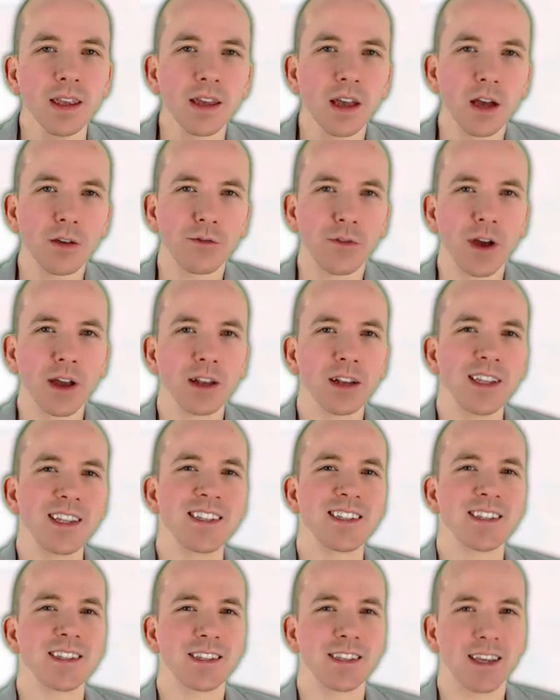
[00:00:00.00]
And finally,
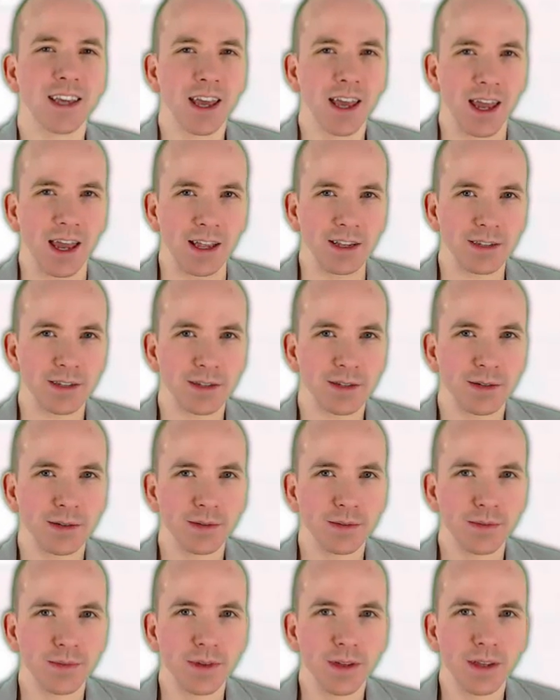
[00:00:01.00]
scarce.
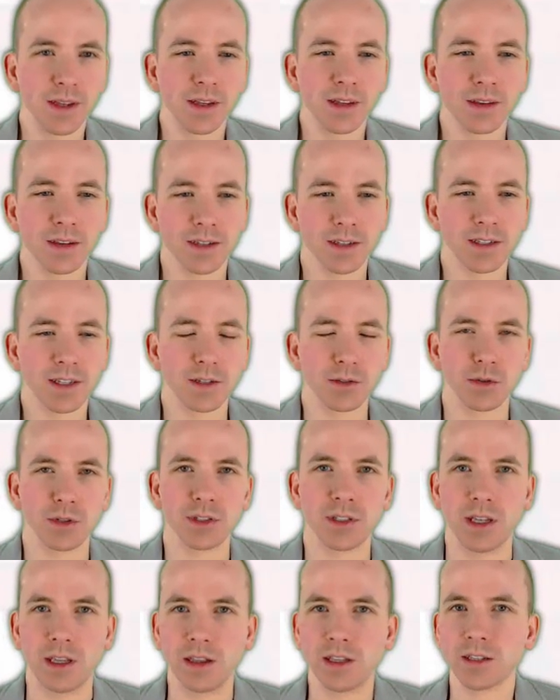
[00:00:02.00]
This is
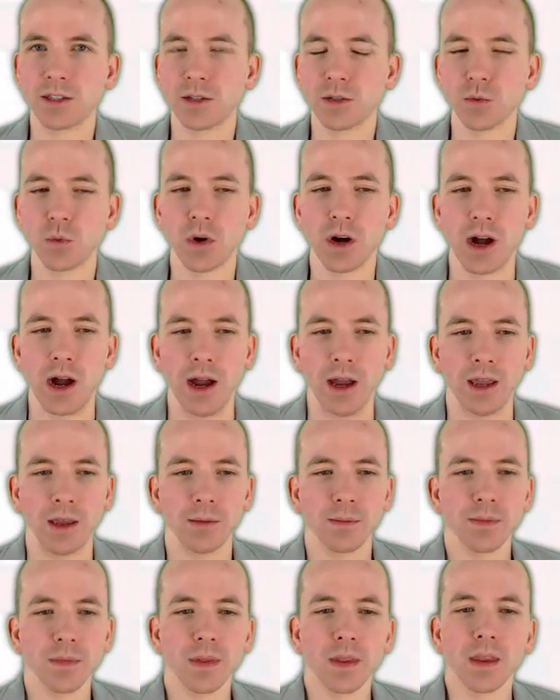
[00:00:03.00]
interesting. This is why
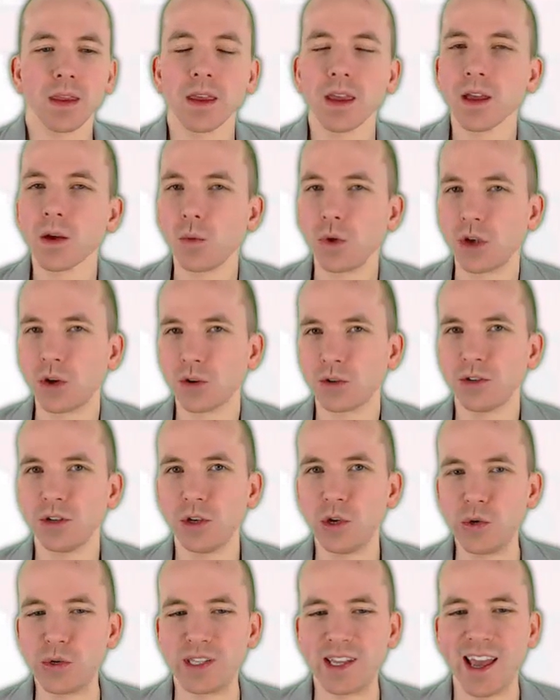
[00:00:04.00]
we couldn't
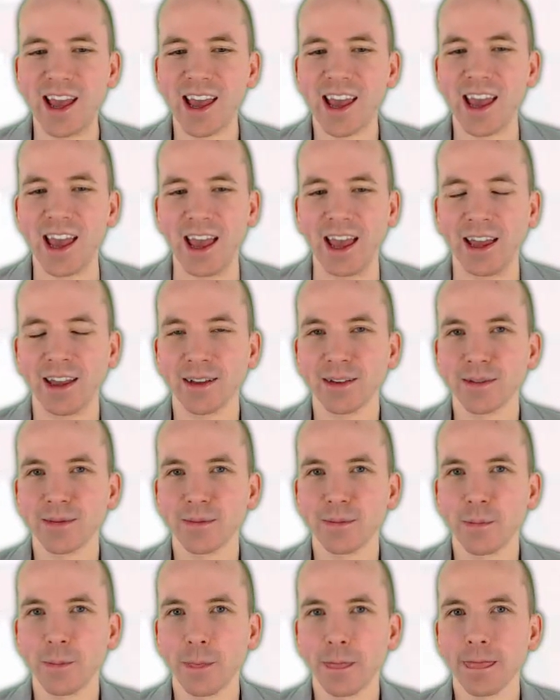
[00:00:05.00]
use air
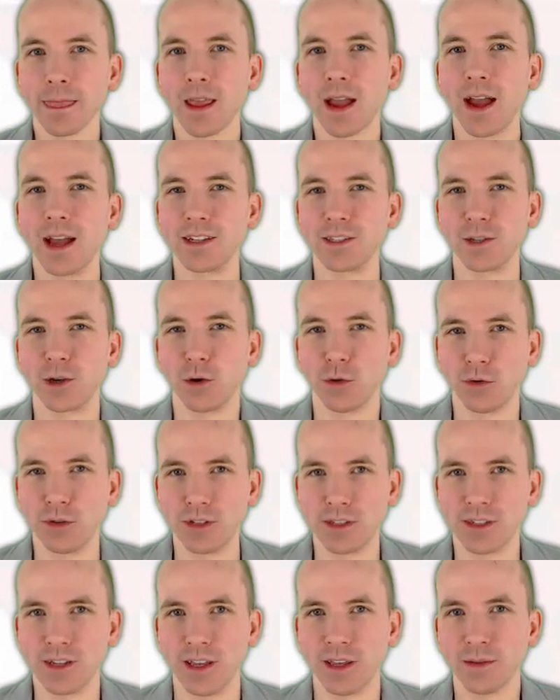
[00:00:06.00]
as
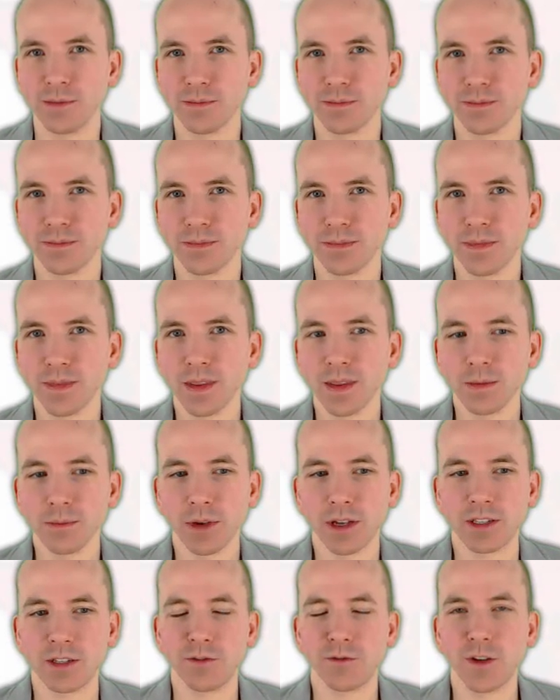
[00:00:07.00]
currency,
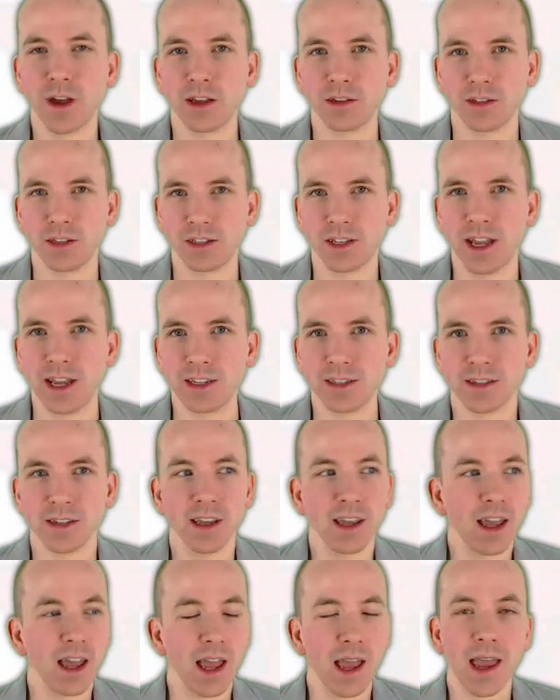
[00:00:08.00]
because it fails the test.
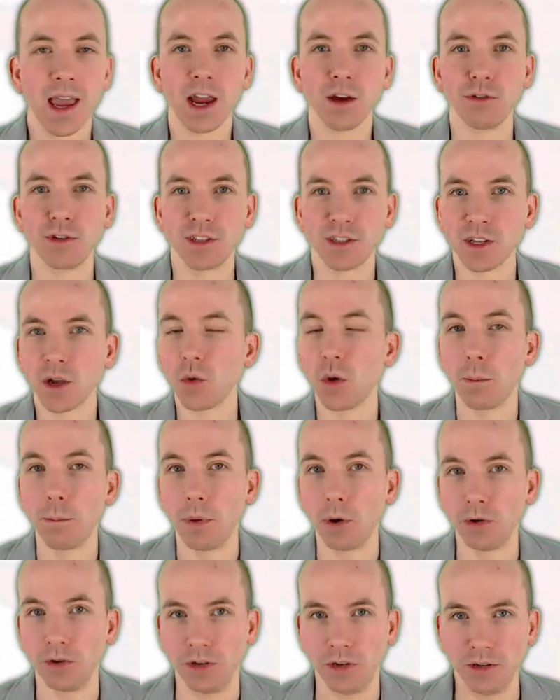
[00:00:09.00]
Air is so
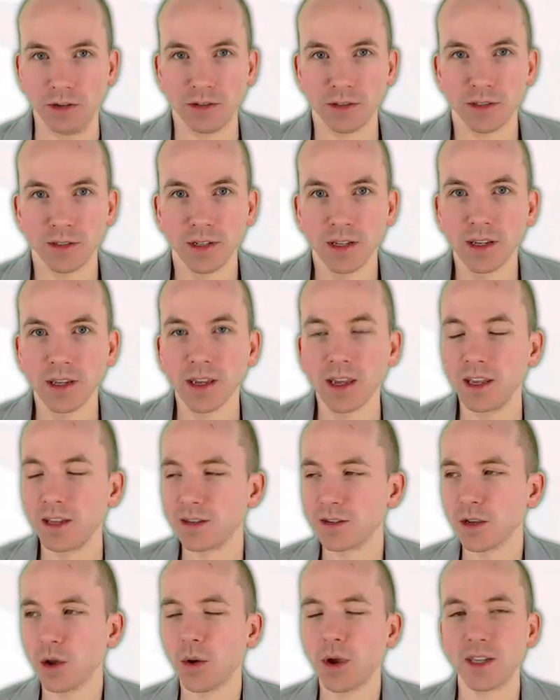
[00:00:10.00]
abundant, it's
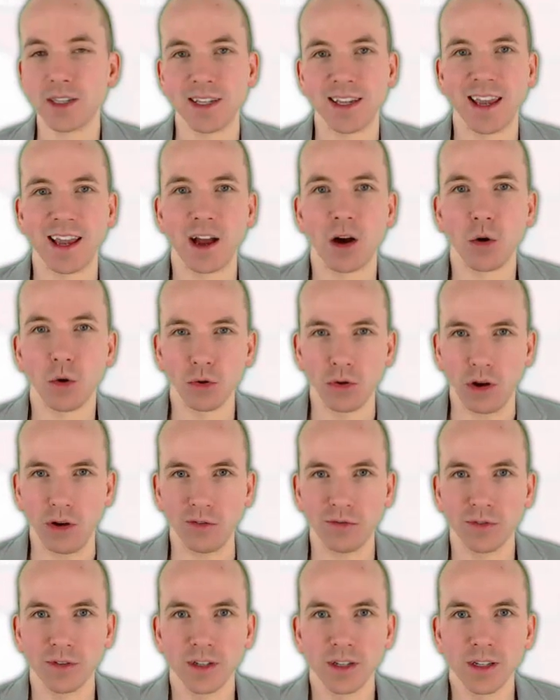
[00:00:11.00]
so easy to get hold
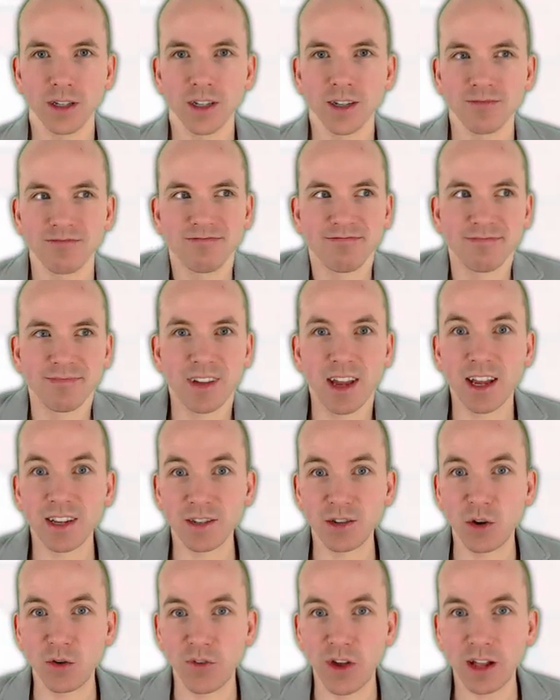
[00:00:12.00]
of, it has
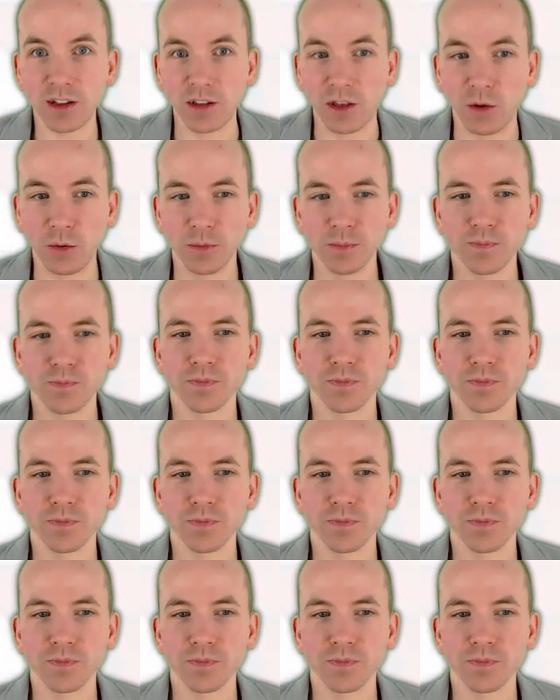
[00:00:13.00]
no value.